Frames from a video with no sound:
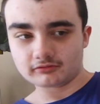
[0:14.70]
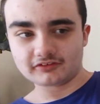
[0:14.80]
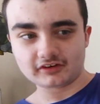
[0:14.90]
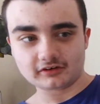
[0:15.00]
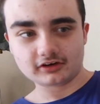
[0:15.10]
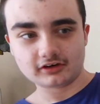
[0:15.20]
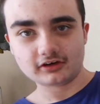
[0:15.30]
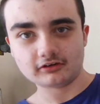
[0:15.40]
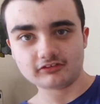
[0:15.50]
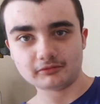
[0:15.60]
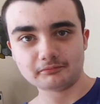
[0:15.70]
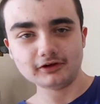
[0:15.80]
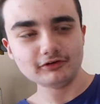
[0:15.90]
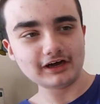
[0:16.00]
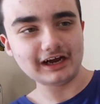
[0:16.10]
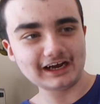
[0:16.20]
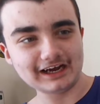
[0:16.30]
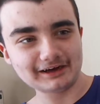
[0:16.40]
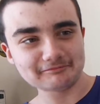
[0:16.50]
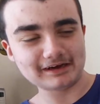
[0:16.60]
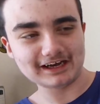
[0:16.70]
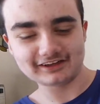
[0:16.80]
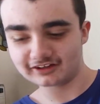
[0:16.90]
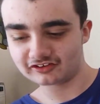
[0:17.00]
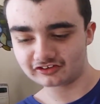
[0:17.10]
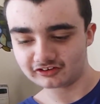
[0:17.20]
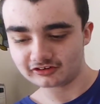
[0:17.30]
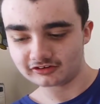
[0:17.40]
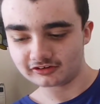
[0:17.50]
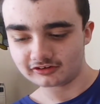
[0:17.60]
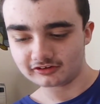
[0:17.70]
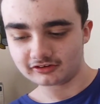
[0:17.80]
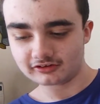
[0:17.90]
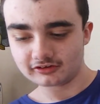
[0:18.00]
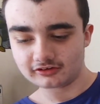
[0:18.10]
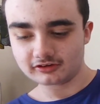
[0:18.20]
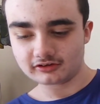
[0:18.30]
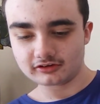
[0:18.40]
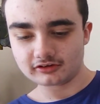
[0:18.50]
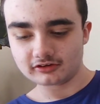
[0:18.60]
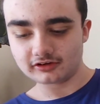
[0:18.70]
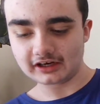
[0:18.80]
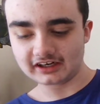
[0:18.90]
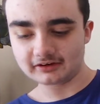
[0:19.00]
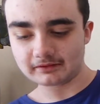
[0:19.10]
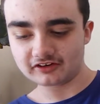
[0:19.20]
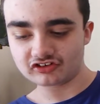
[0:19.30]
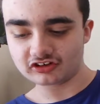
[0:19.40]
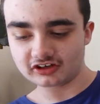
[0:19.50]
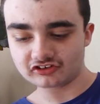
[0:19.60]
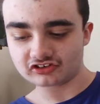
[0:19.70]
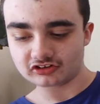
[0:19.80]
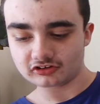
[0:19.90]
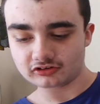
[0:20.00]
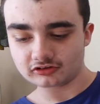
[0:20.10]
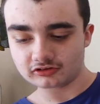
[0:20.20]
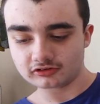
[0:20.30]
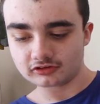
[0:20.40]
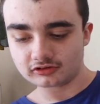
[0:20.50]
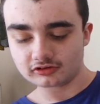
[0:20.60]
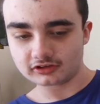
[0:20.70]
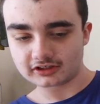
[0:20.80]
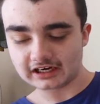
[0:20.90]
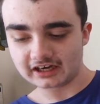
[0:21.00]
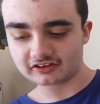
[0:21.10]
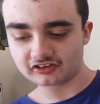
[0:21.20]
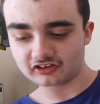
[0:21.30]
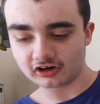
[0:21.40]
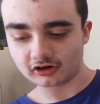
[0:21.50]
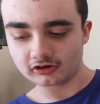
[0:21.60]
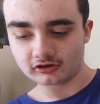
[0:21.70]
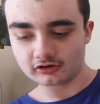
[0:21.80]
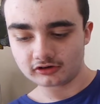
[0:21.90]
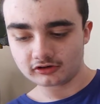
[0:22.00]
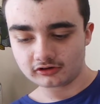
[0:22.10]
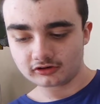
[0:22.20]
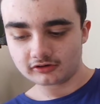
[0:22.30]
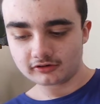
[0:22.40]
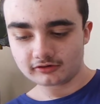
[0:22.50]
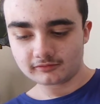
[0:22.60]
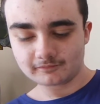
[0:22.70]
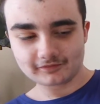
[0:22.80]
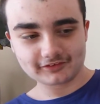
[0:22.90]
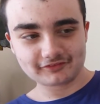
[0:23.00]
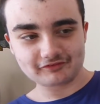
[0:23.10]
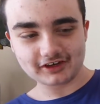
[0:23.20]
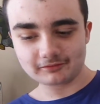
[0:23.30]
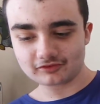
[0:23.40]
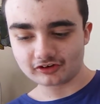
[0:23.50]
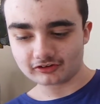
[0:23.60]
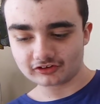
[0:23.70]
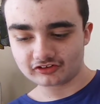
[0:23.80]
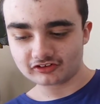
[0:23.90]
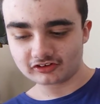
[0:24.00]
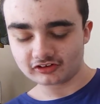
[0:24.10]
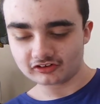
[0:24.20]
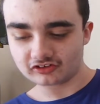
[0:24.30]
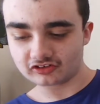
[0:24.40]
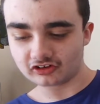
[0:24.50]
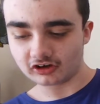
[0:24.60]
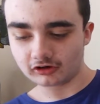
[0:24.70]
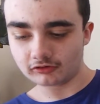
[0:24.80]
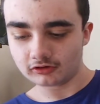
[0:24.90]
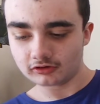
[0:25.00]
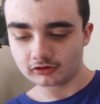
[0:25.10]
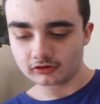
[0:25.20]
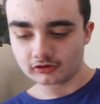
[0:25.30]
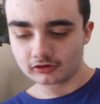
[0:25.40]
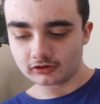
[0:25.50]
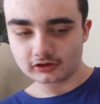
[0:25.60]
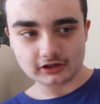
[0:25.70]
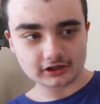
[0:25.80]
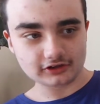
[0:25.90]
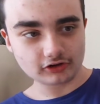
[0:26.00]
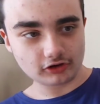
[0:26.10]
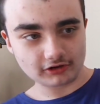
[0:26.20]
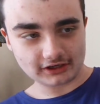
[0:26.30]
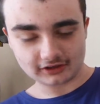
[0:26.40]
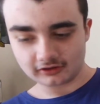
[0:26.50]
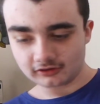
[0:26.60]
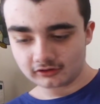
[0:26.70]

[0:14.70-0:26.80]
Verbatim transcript: with a, with a blue hair made as. The animation is. The characters are. The theme song is so annoying.